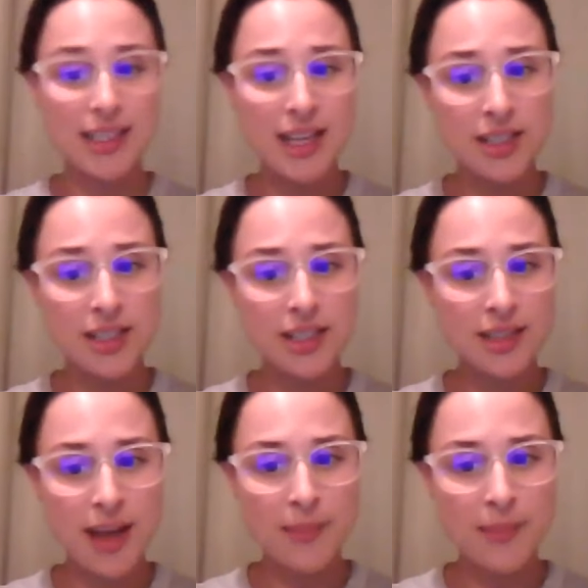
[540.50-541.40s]
attached to the
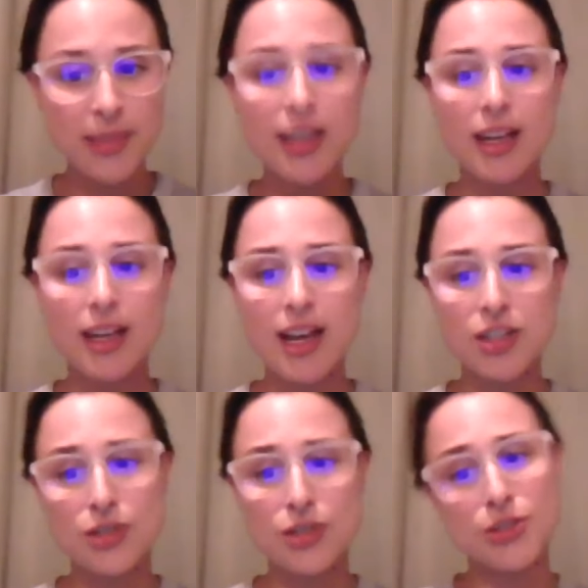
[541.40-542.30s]
top, and it
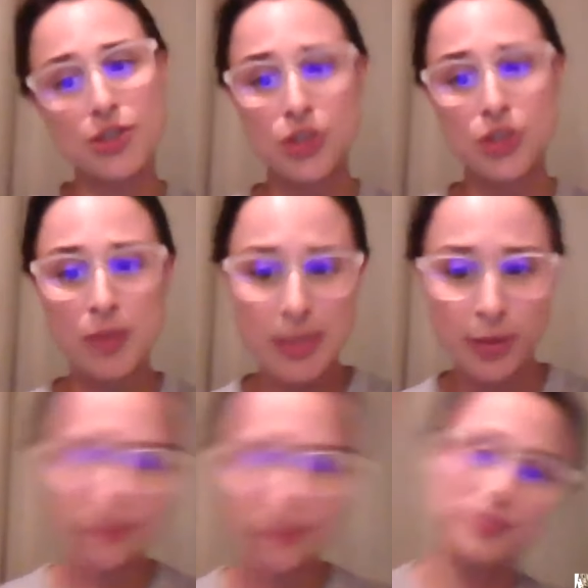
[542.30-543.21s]
actually used to shoot
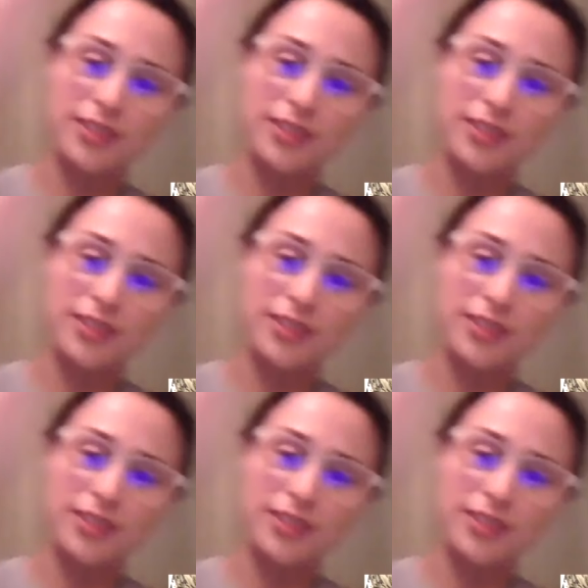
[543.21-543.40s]
people